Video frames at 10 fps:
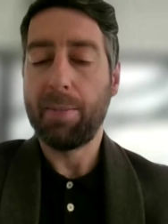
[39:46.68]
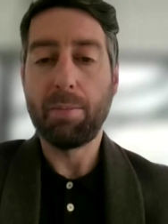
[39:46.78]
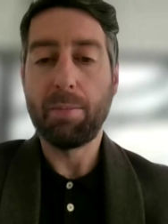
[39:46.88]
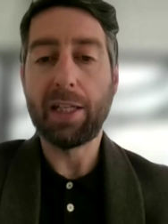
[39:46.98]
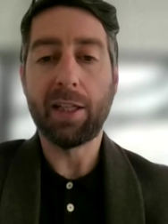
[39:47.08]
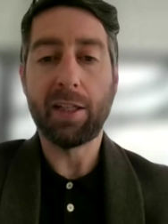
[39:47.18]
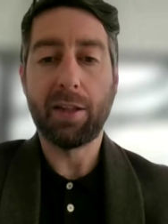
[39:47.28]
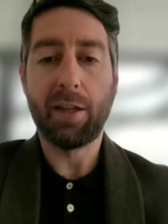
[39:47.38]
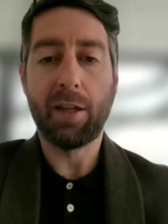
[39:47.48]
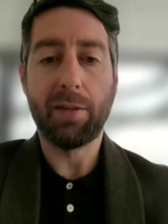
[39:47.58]
making
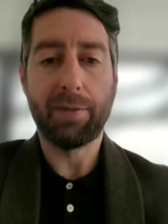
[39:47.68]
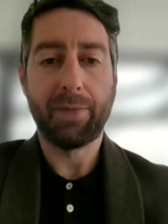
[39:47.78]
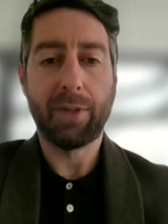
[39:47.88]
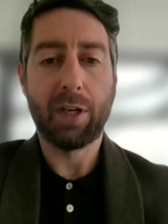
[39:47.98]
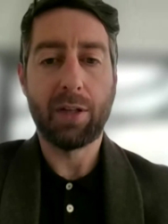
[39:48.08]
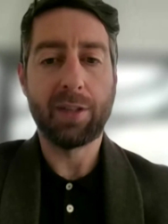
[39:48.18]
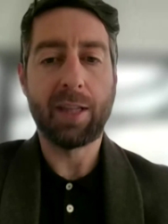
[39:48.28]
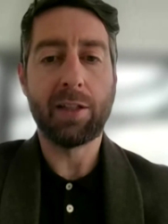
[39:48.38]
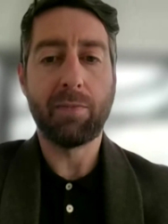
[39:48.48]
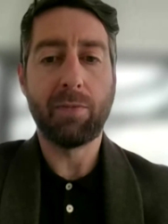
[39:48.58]
the the
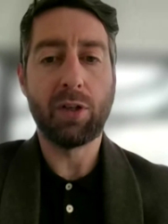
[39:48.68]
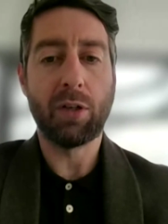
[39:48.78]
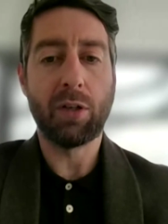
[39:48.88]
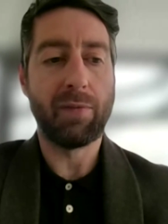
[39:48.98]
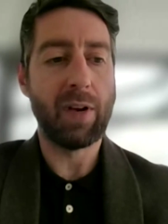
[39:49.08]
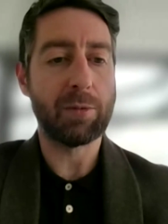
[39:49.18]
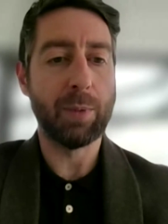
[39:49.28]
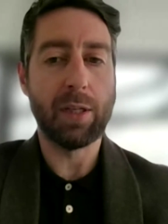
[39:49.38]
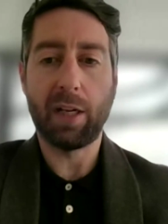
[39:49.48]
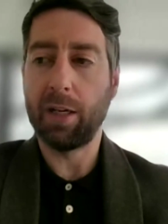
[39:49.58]
standard return on
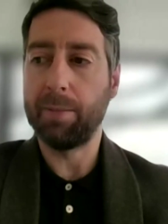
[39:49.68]
investment